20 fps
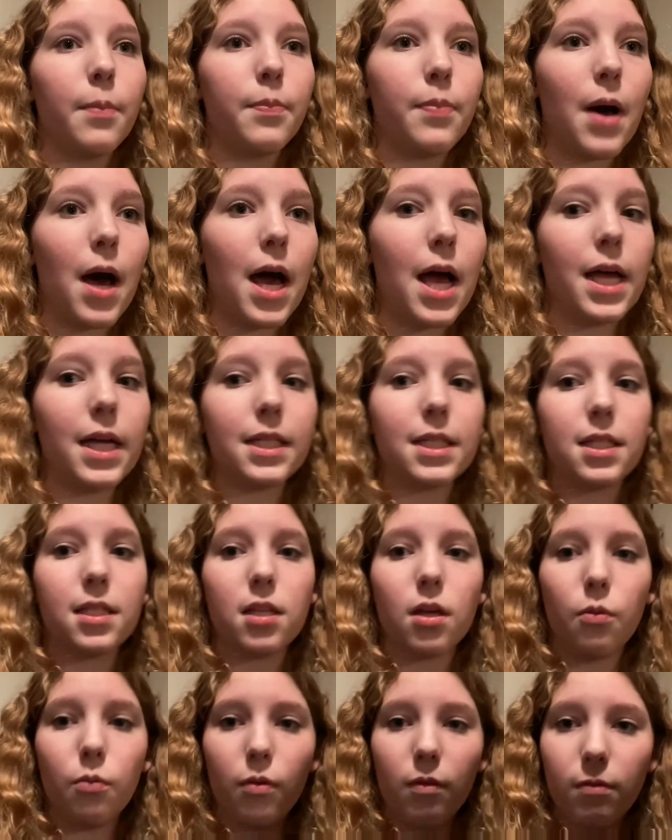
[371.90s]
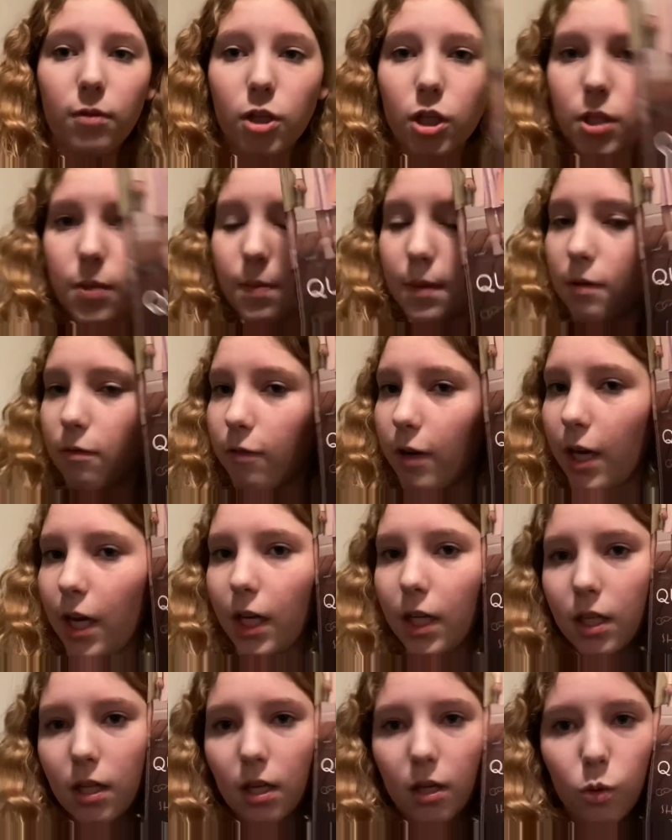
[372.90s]
But we've just been
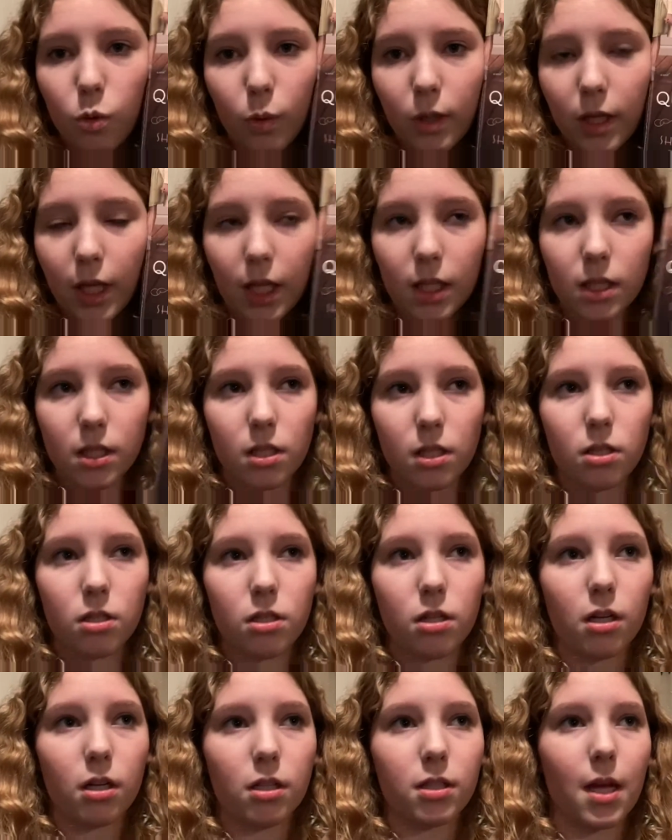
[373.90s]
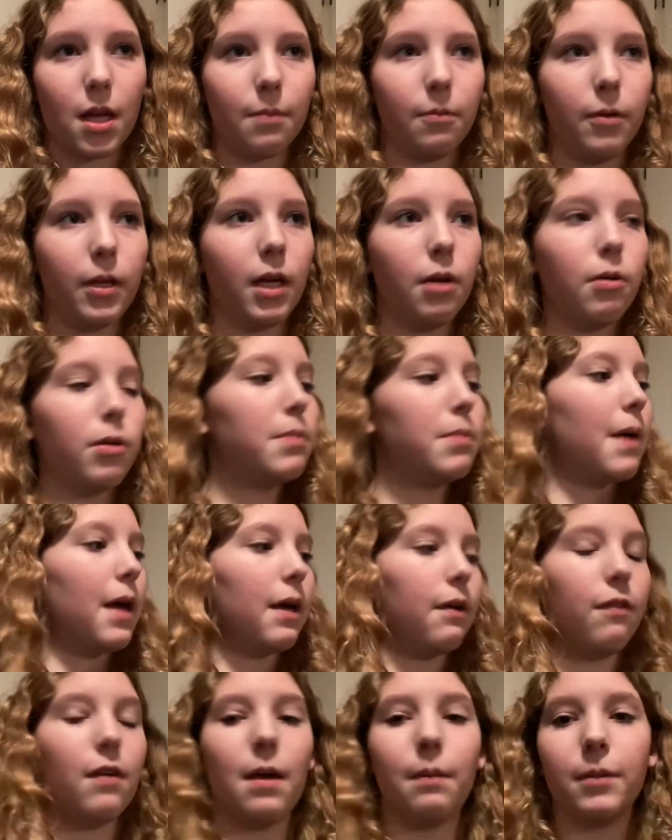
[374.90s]
reading Quint Ancestors. I'm reading it with my
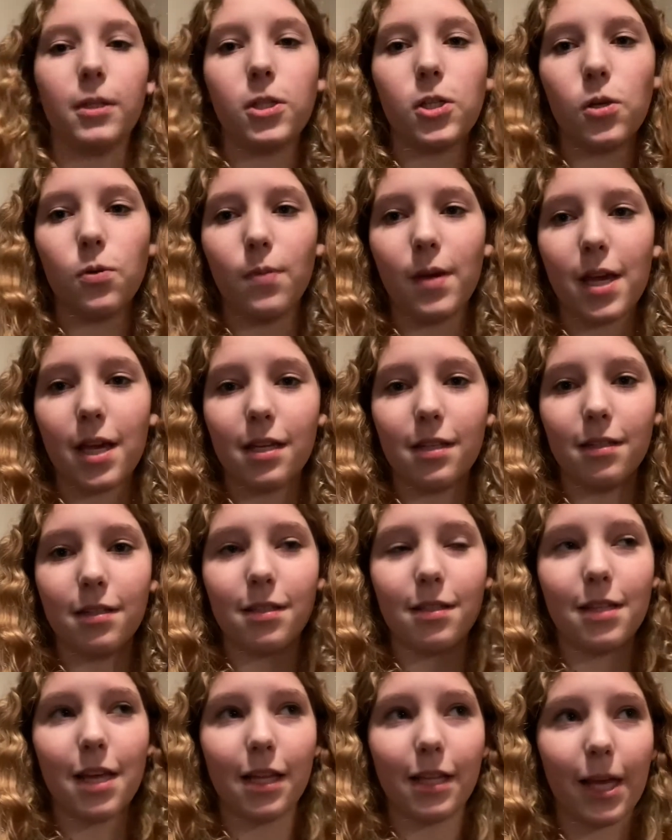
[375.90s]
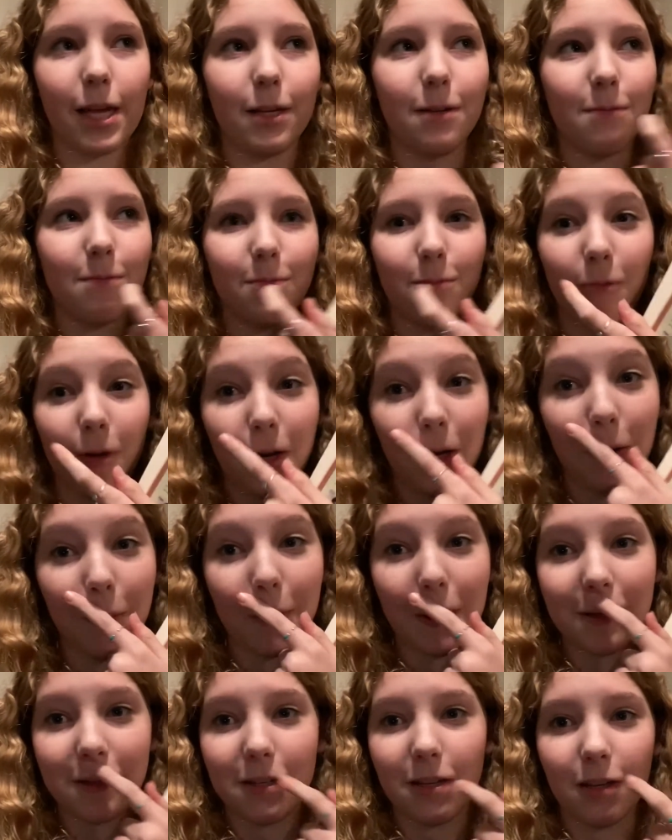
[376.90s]
family too because they like reading
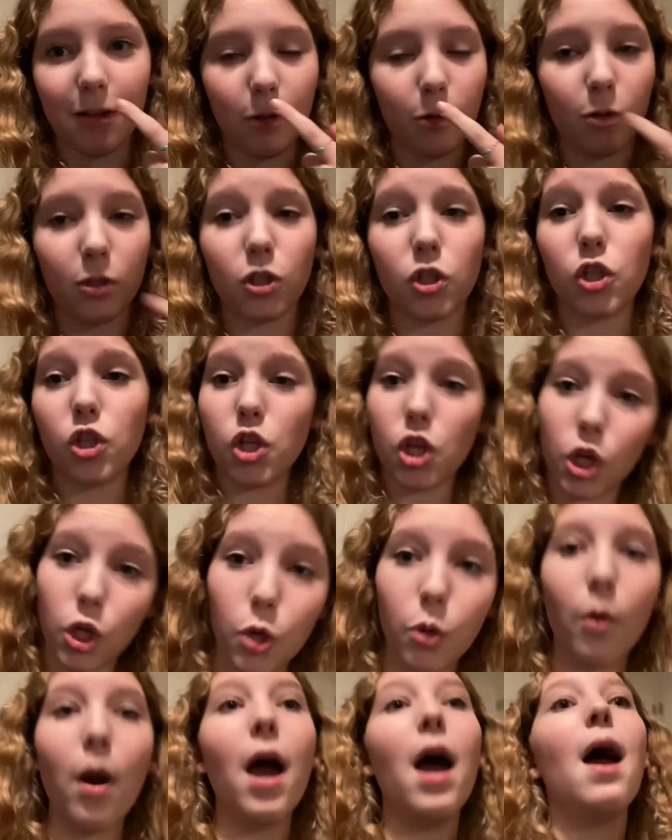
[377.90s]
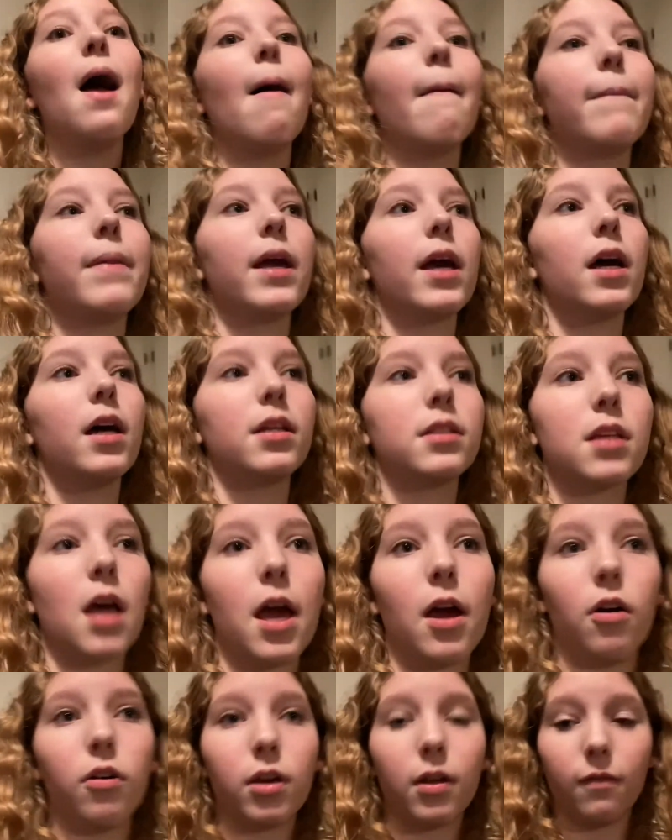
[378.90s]
about the Unquints too, because I
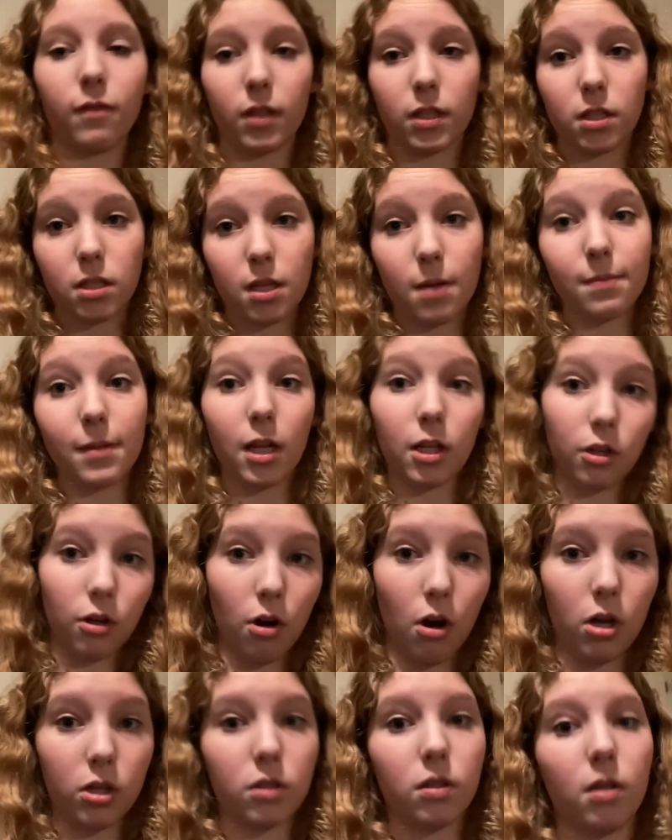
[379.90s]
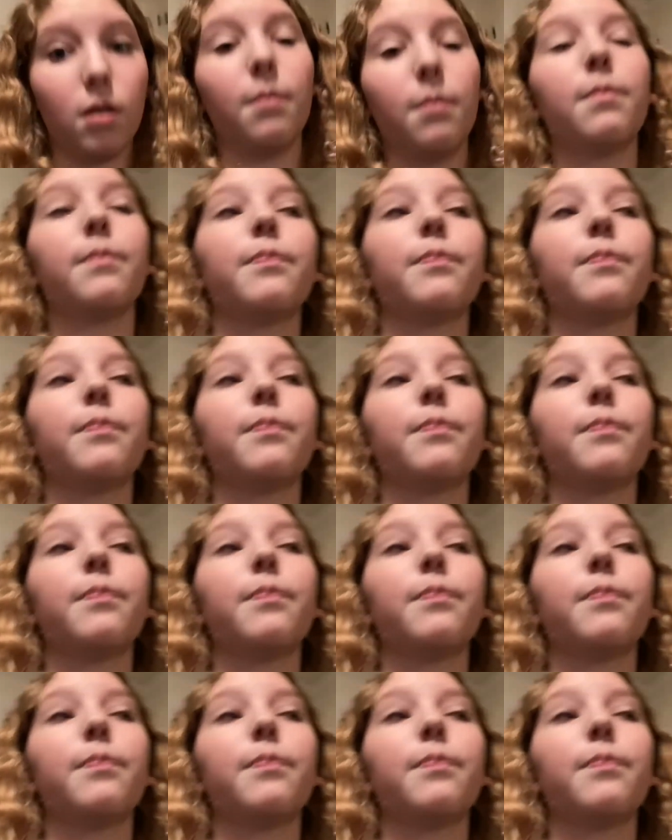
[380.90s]
all convinced them that they're awesome.